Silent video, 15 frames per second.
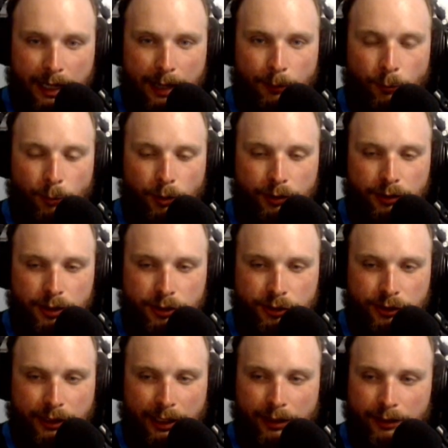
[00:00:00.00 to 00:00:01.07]
want the
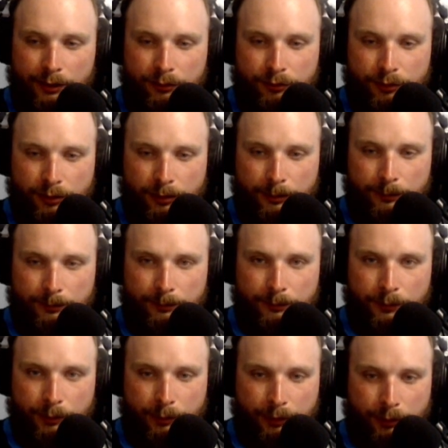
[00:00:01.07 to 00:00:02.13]
scaling from
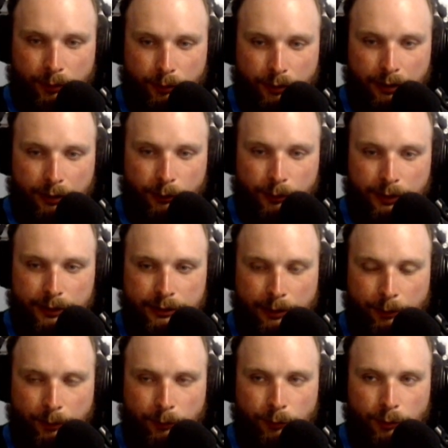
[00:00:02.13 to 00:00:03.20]
the crit core. Otherwise, I
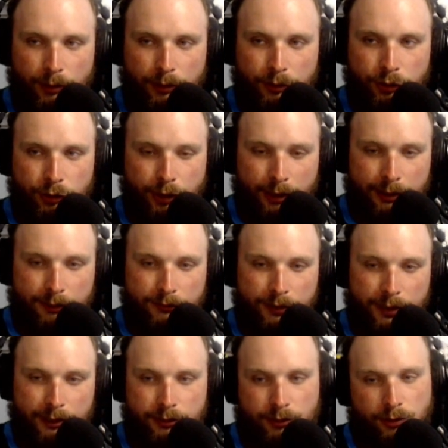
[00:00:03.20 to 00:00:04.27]
would run Shiny
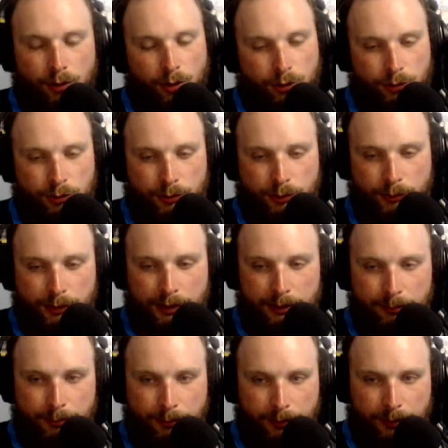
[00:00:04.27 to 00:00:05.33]
Fangs also on the
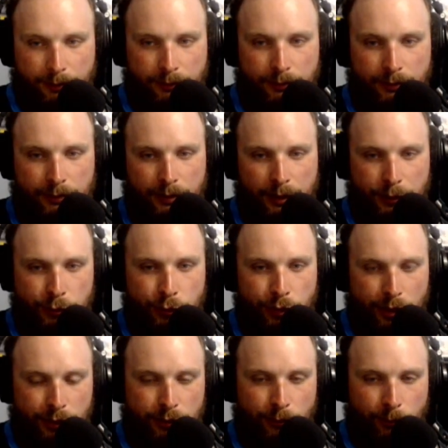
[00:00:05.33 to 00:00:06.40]
right, but
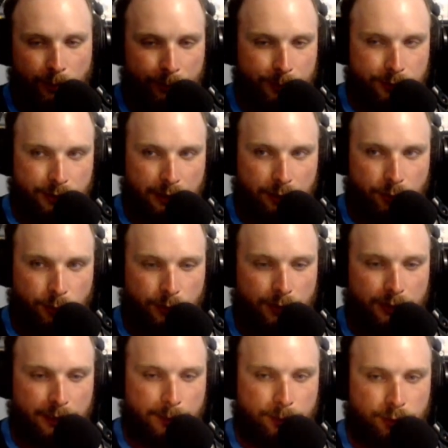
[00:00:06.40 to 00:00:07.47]
adjacent weapons gain 20
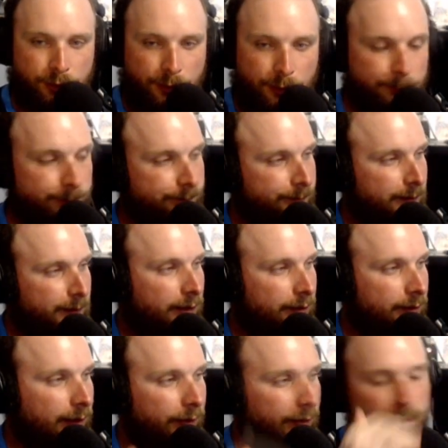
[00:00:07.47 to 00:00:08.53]
damage. So,
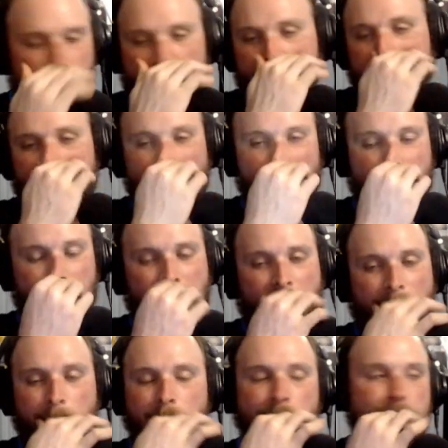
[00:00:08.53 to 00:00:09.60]
leaving it right there for
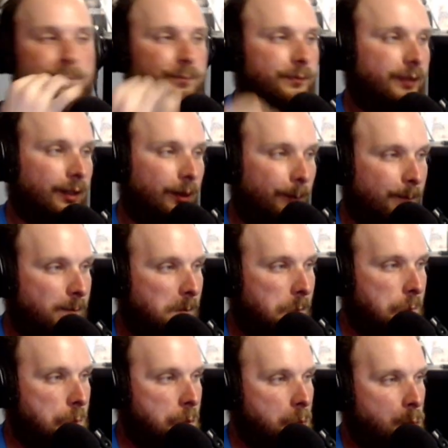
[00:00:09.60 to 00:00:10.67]
now. You know,
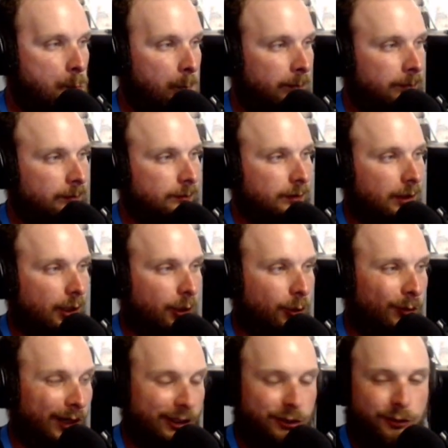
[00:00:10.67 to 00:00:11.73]

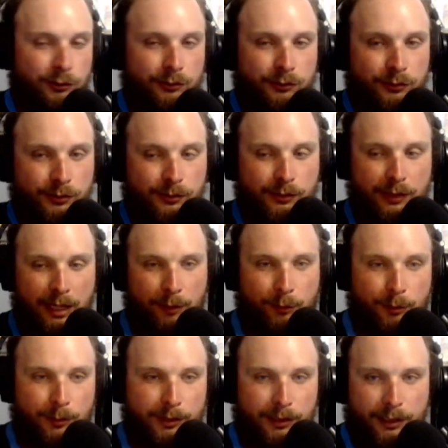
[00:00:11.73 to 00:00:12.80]
aggressive. That
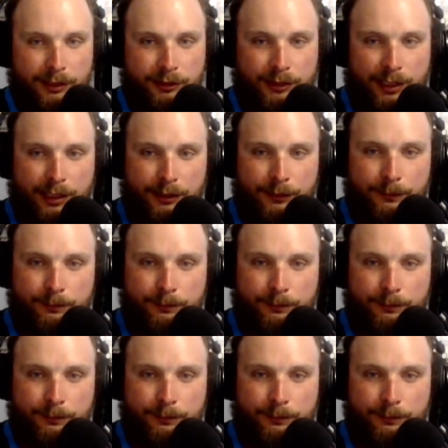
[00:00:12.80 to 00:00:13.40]
would have been a nice talent.